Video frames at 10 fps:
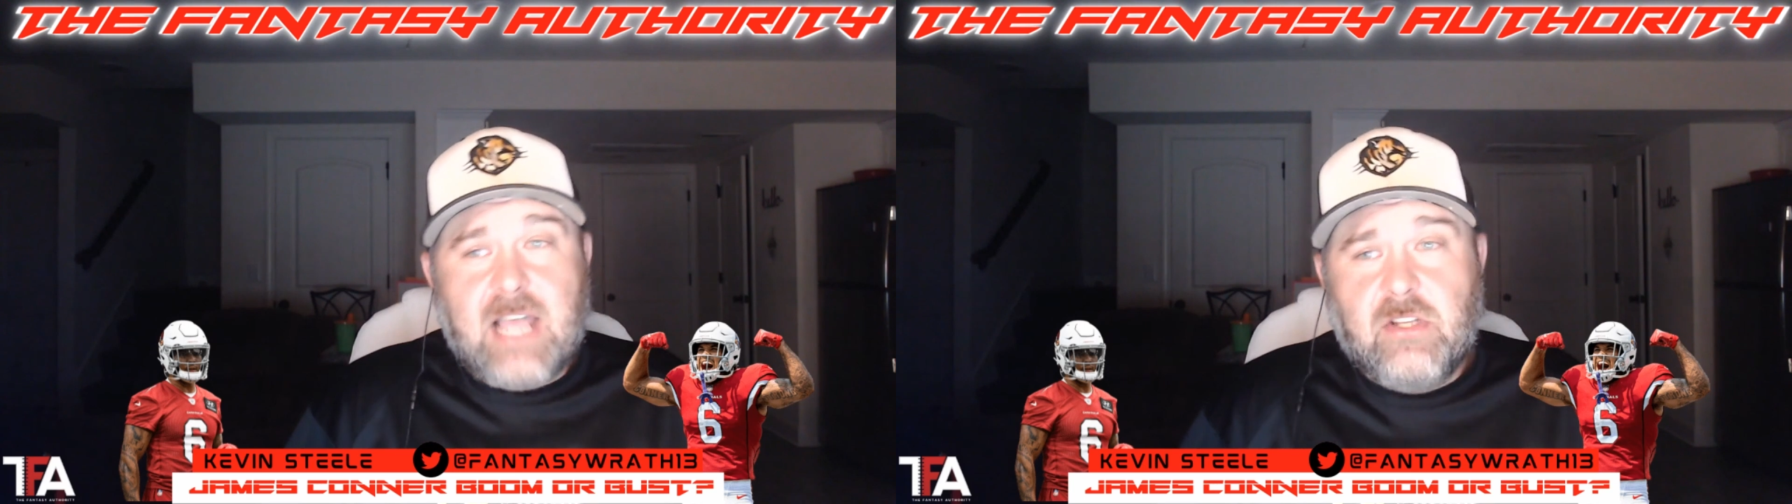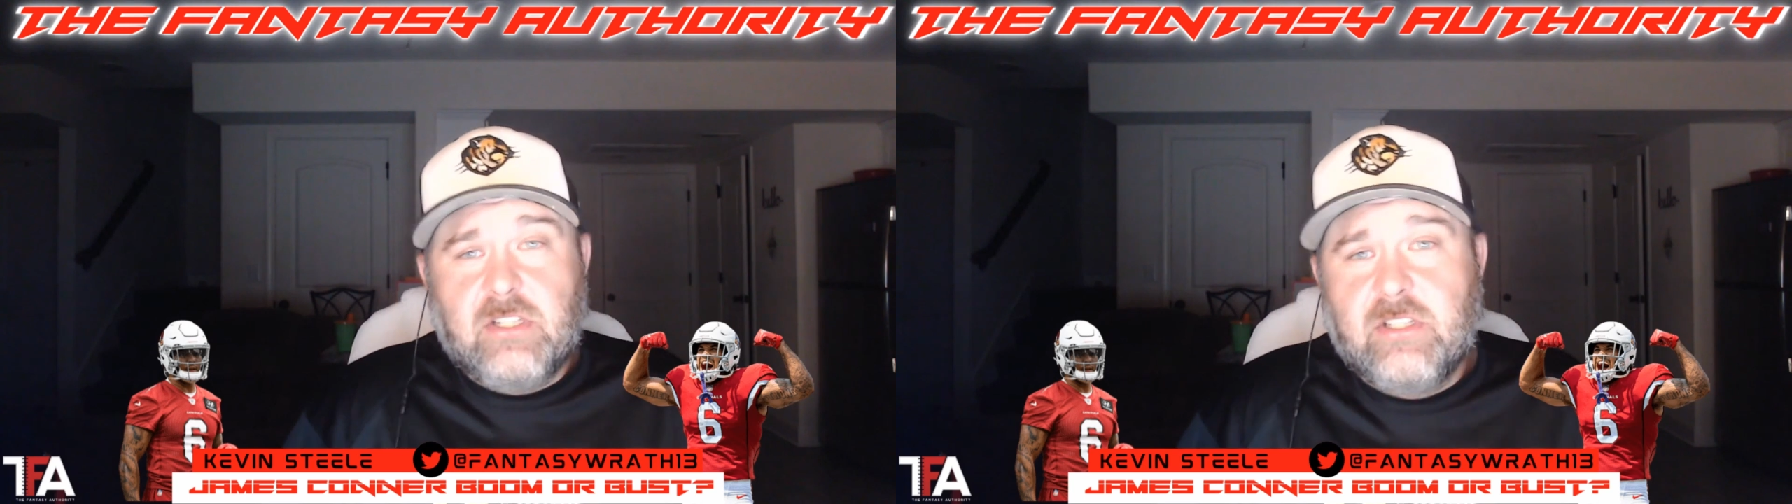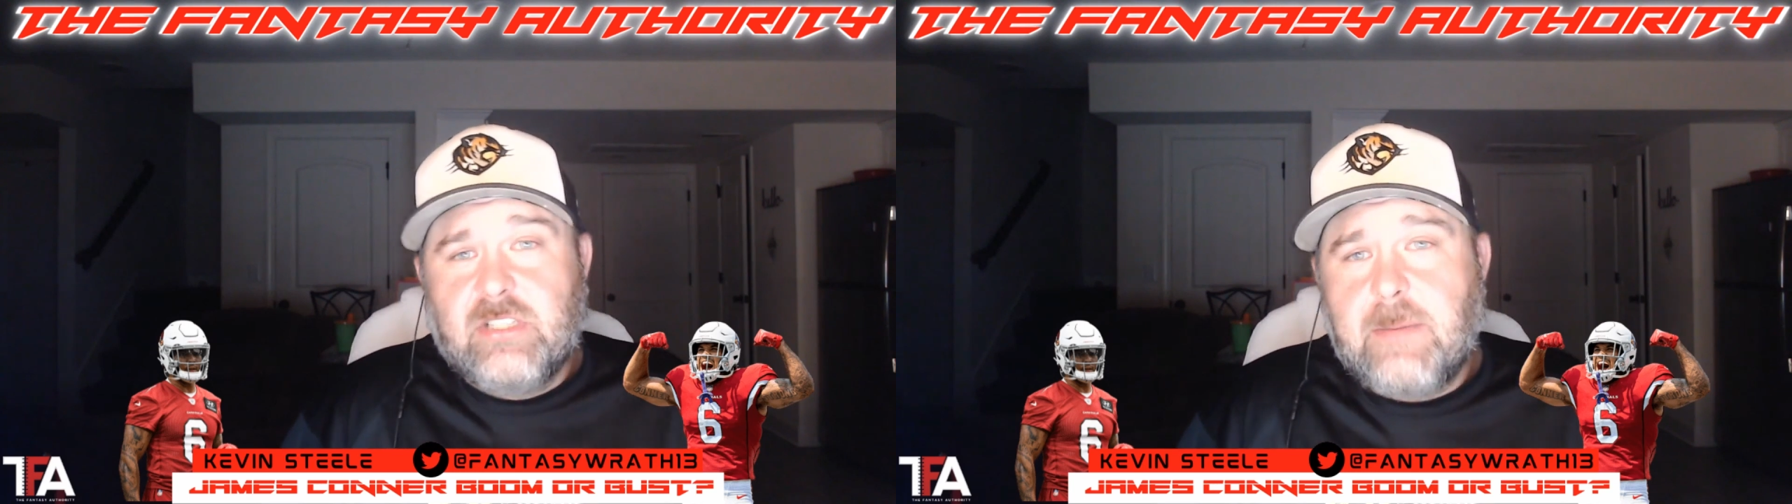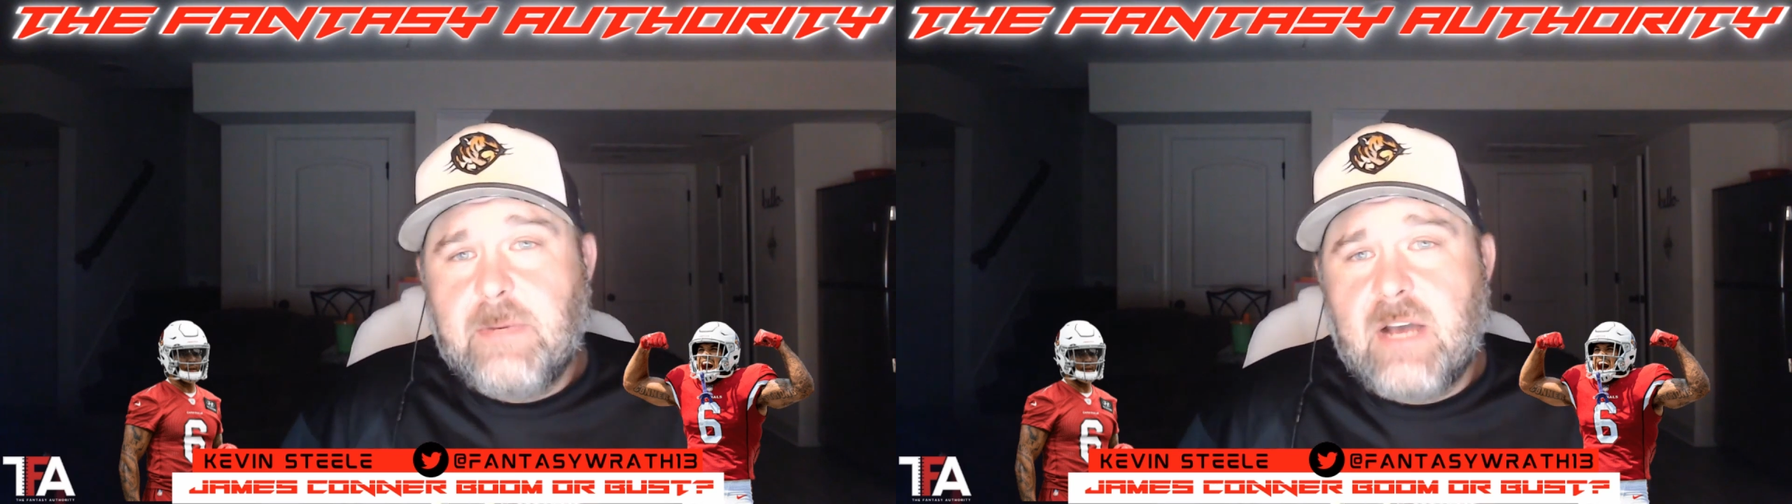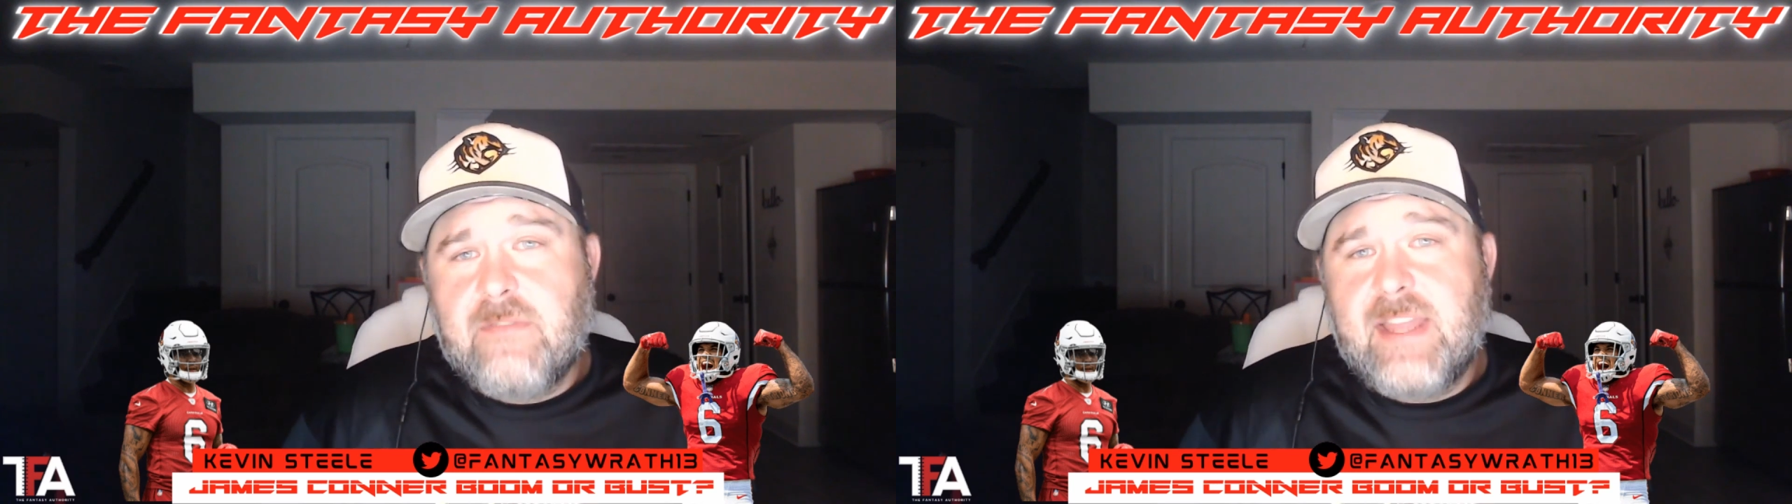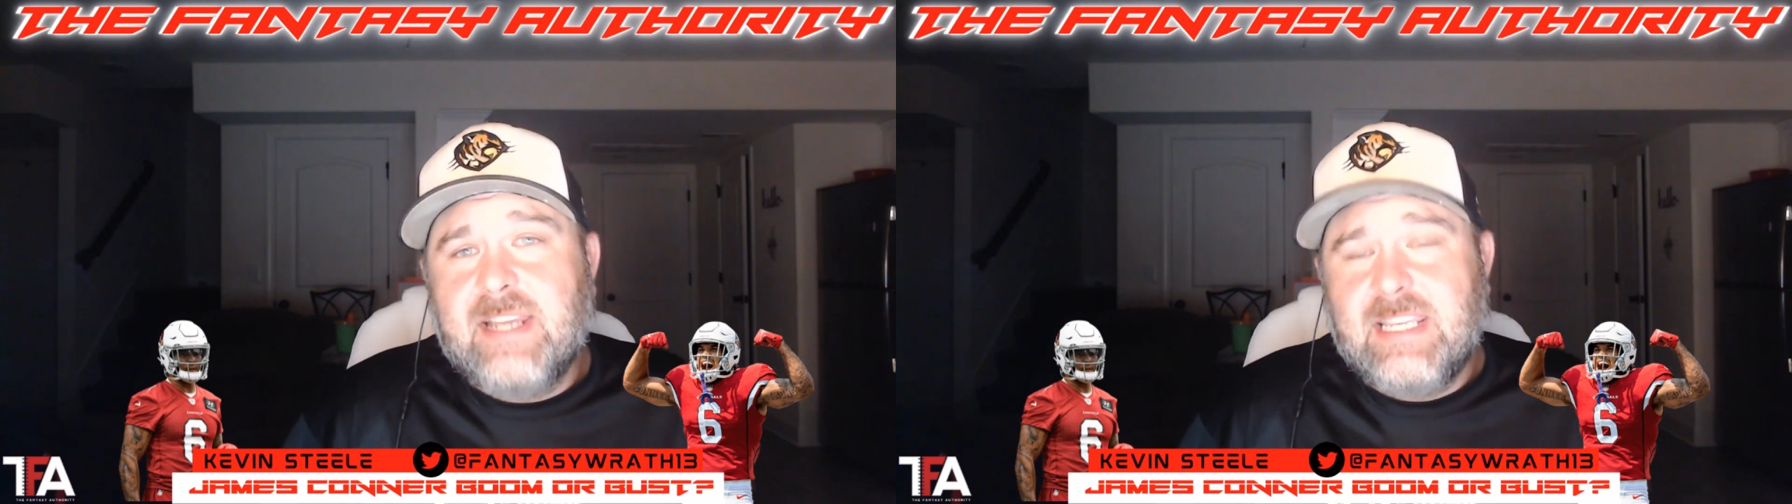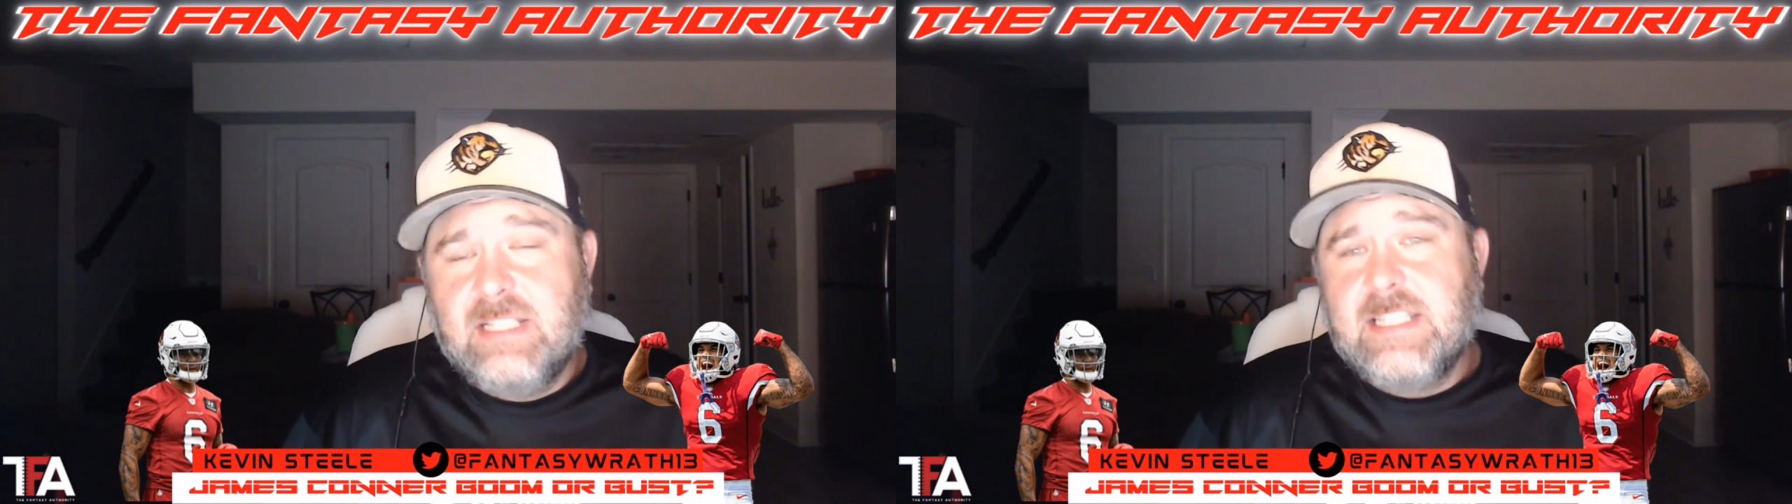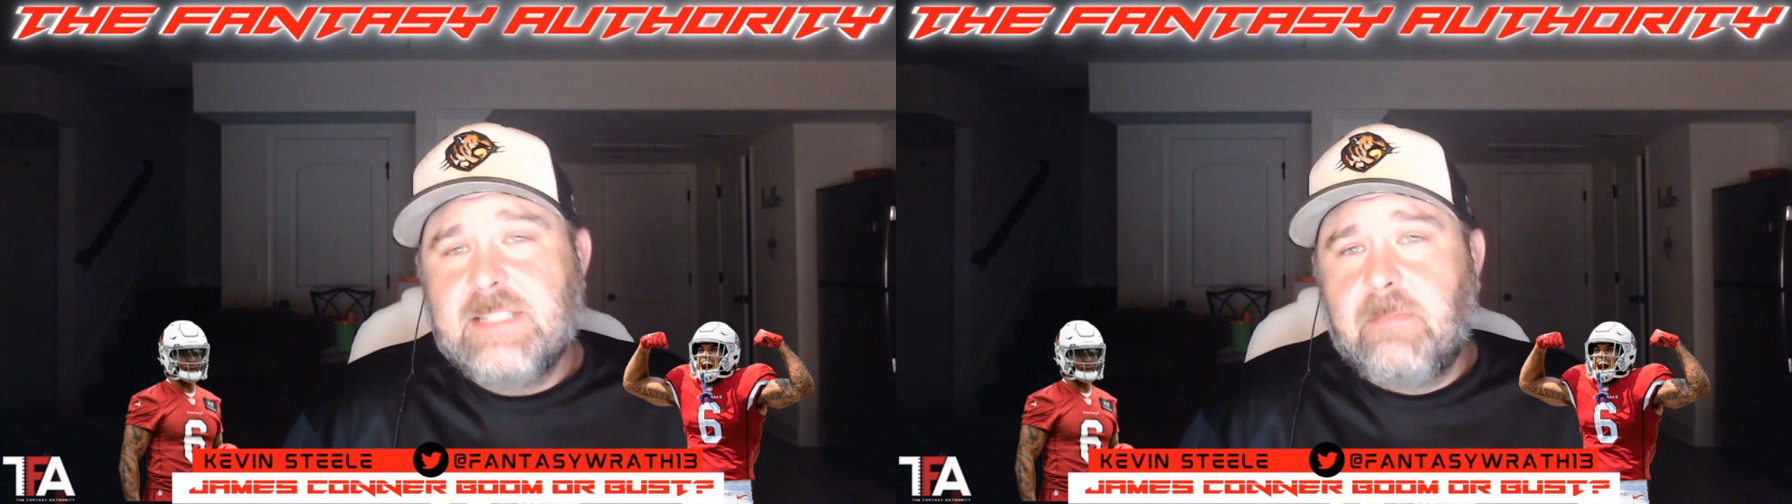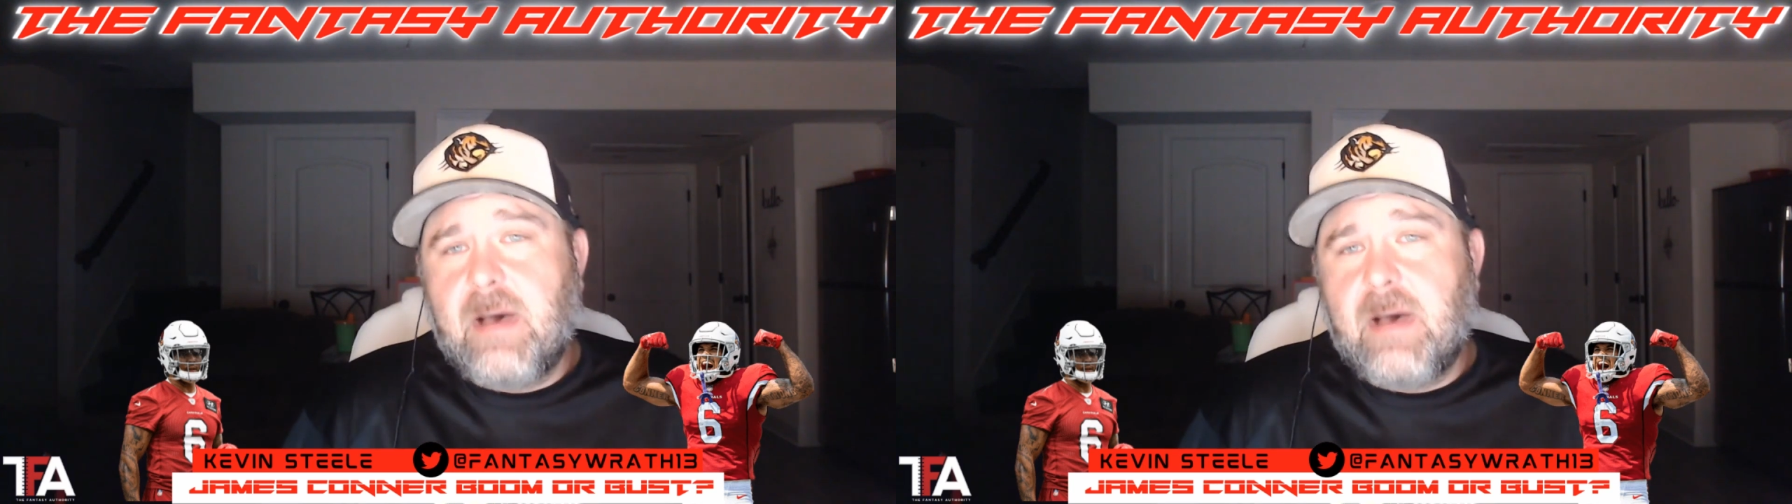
look good coming off that Achilles.